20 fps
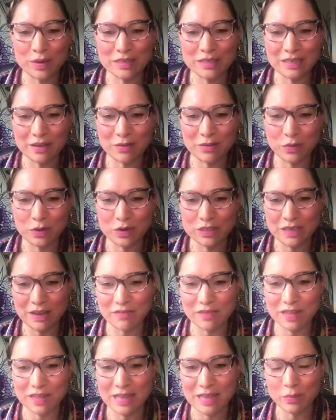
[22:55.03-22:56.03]
we we we're
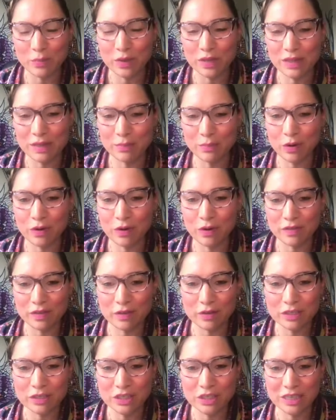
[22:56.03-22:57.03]
stuffing them with the
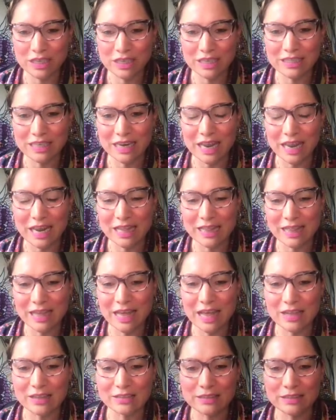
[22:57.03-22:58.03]
provolone cheese and
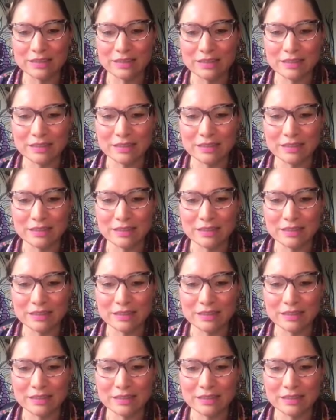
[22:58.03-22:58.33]
anything else.